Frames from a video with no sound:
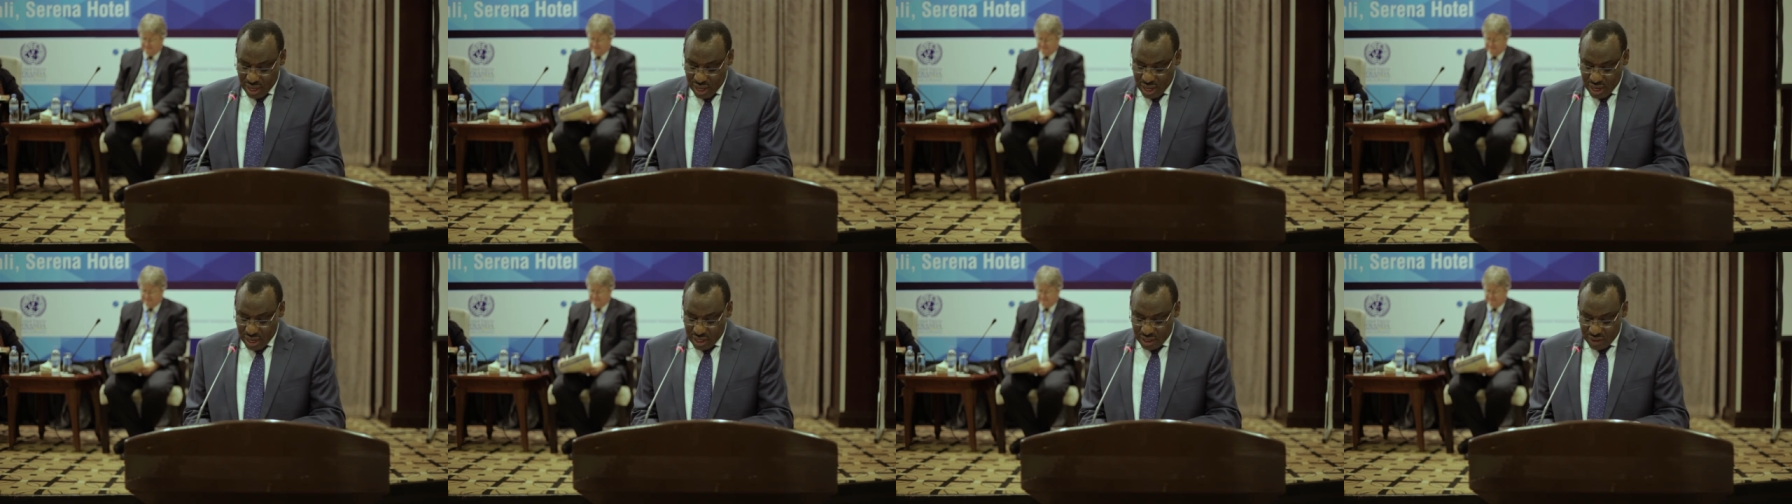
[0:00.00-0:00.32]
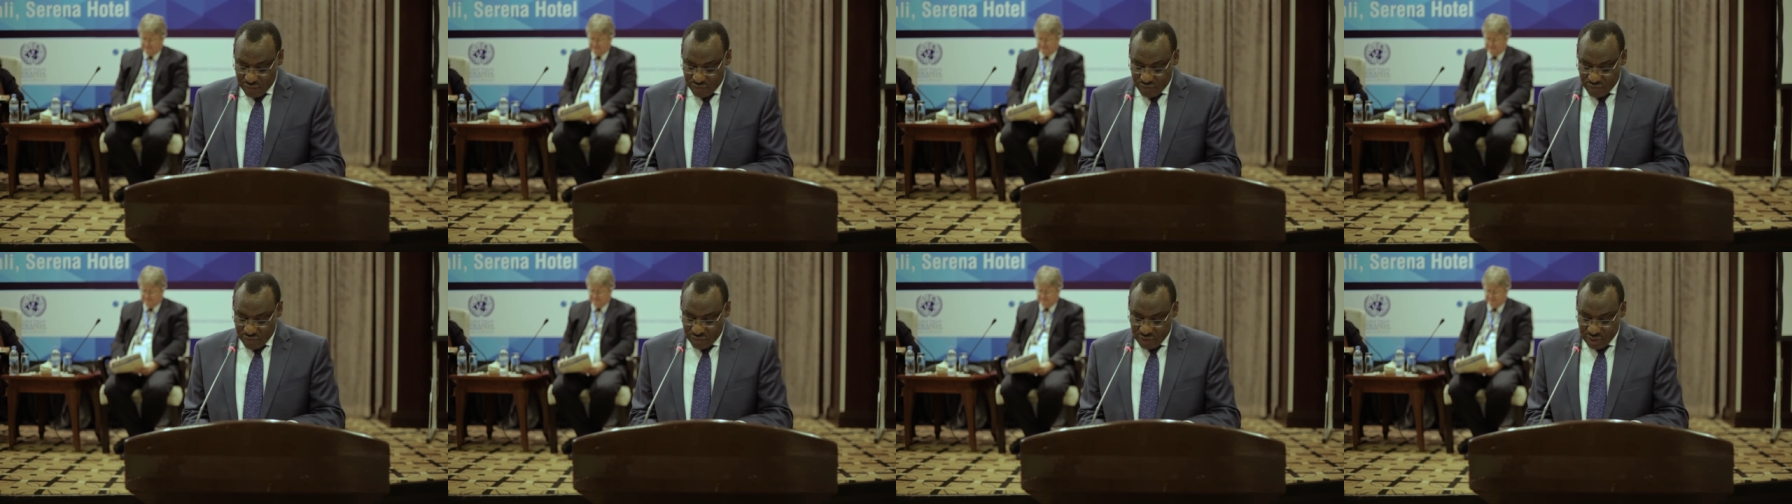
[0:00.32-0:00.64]

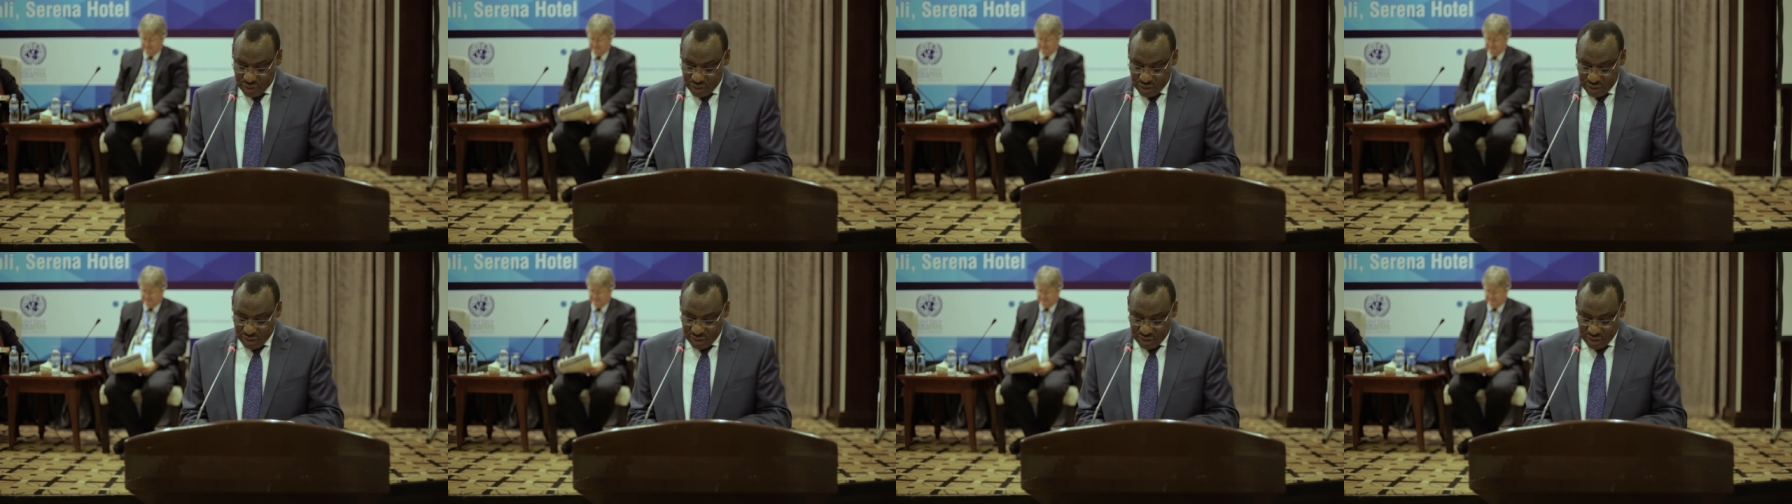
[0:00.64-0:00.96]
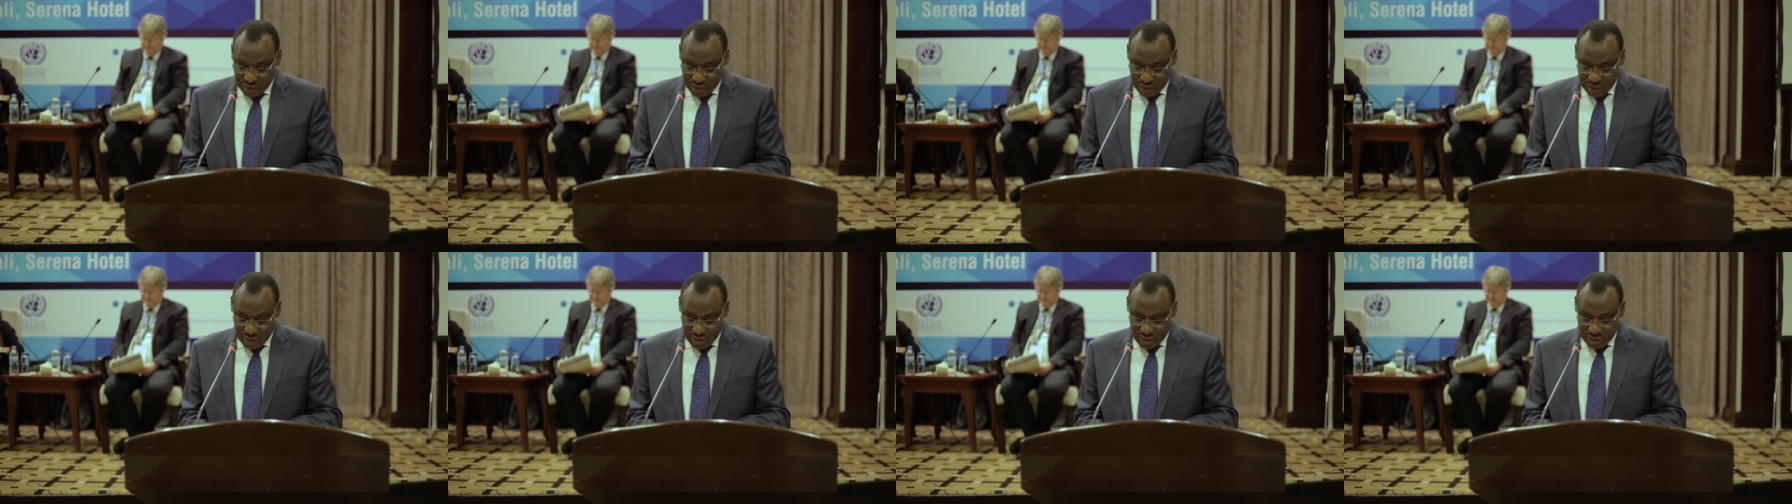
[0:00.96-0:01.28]
And for
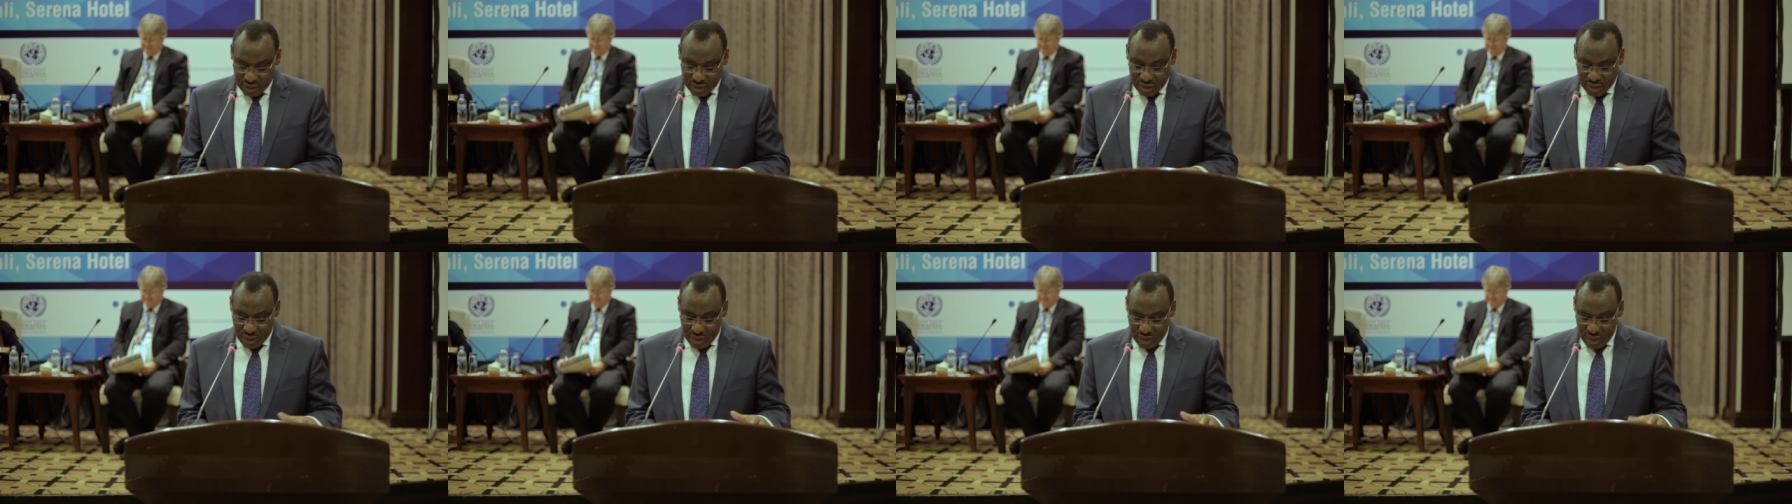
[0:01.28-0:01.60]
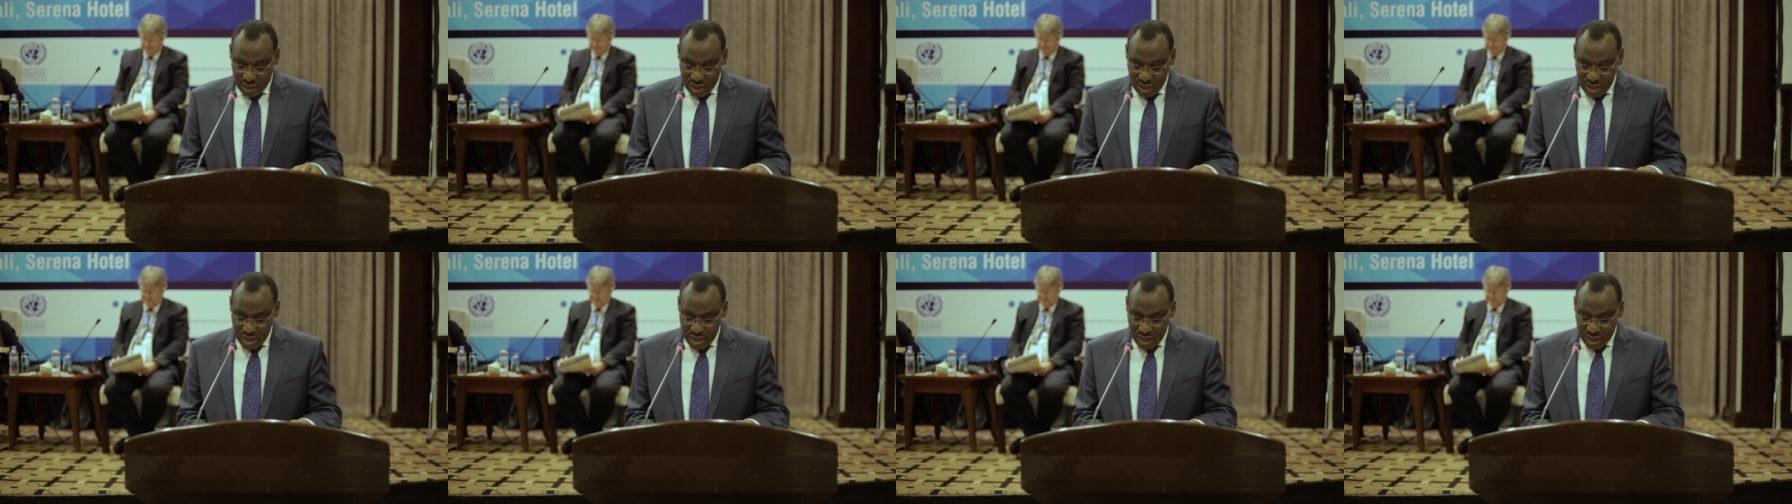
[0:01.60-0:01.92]
the
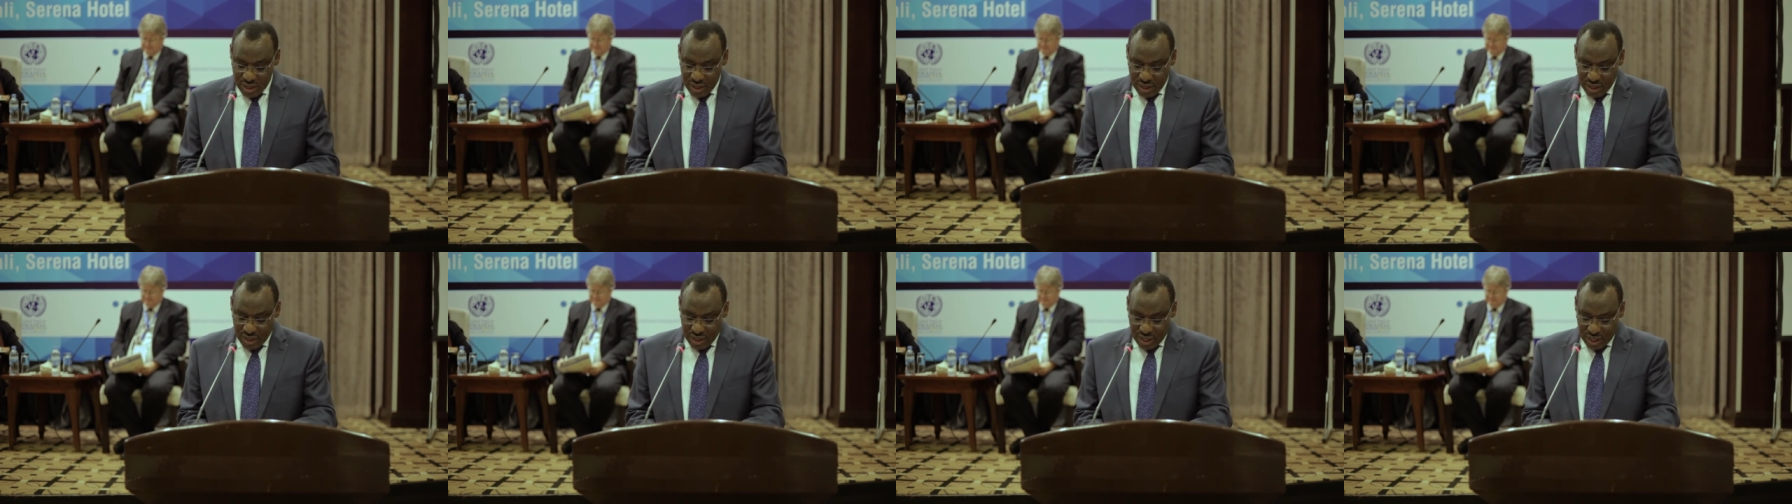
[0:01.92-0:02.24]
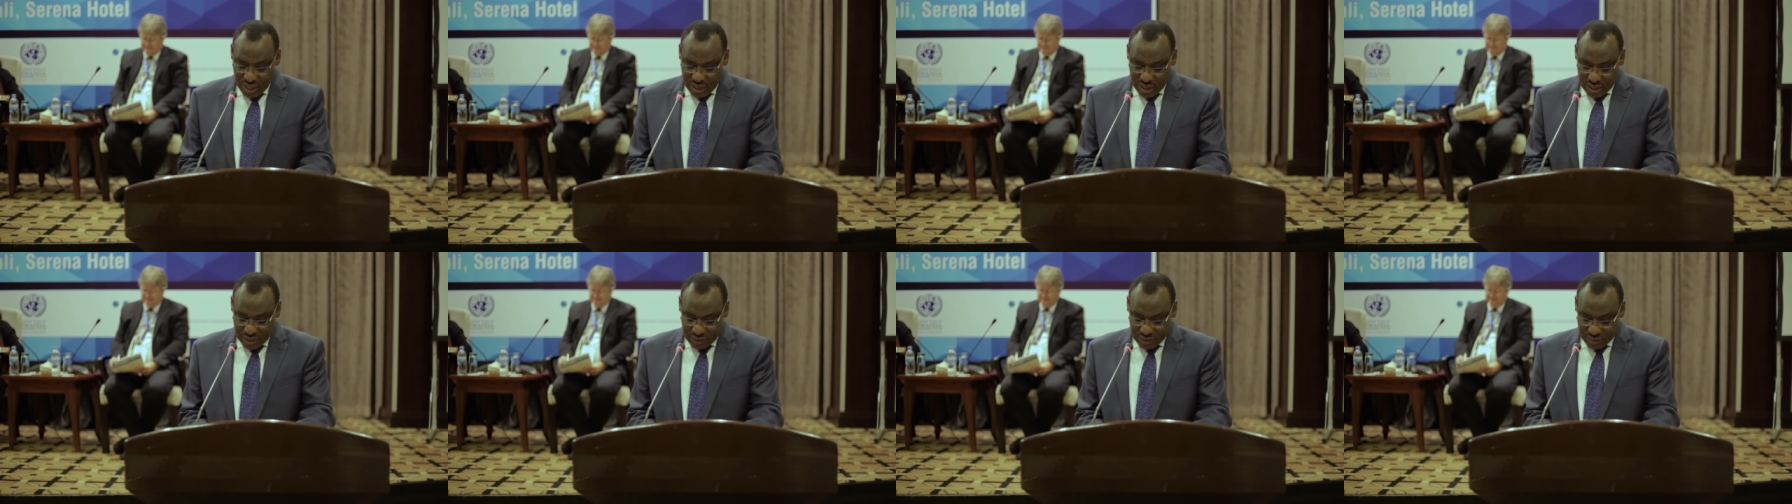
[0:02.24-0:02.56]

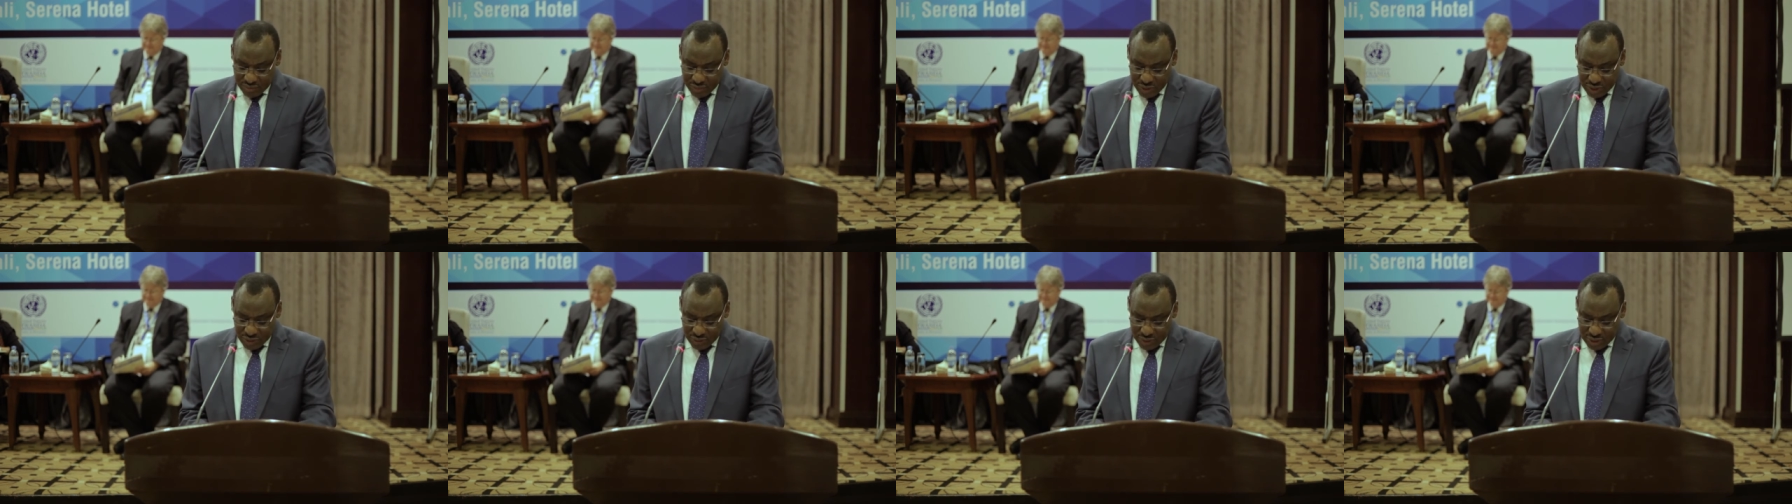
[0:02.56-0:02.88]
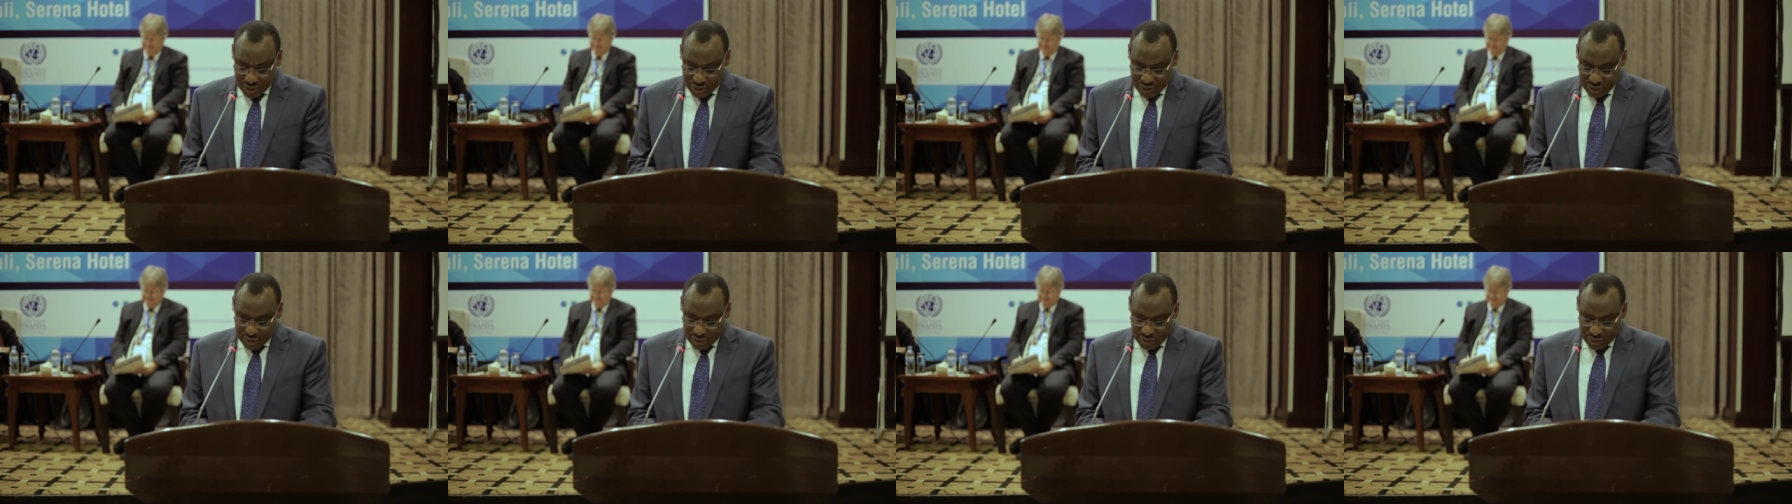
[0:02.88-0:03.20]
ages
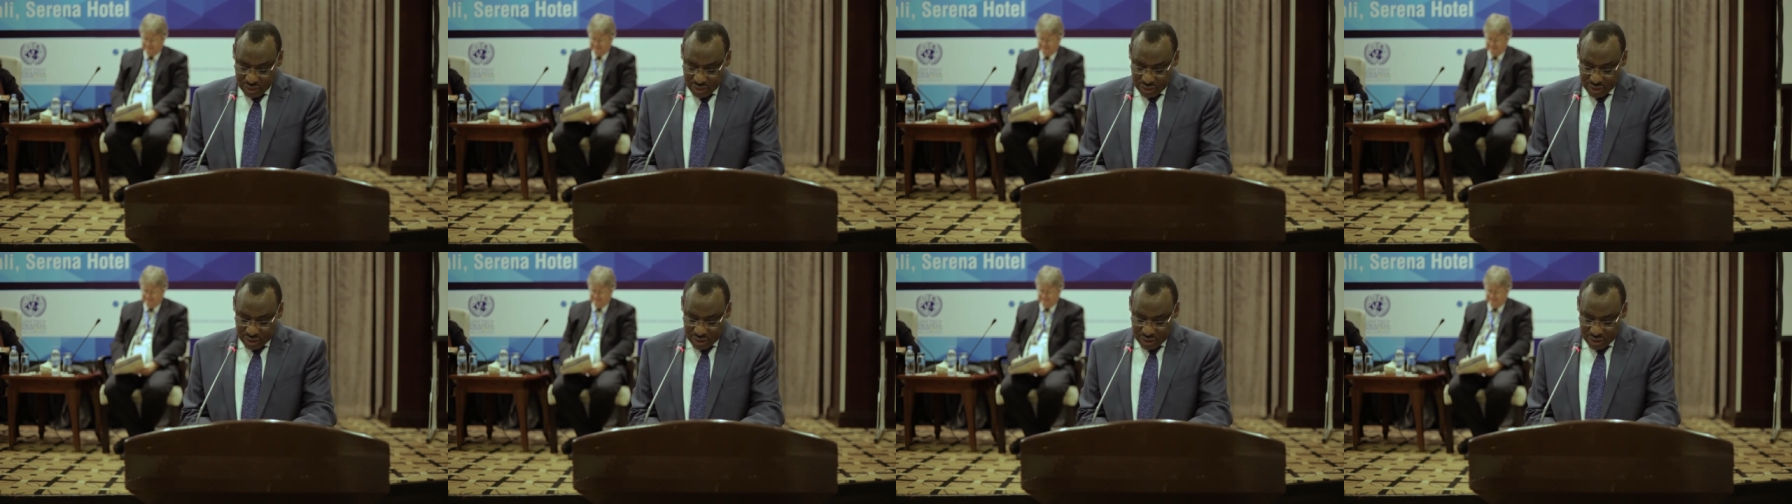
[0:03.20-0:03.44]
between,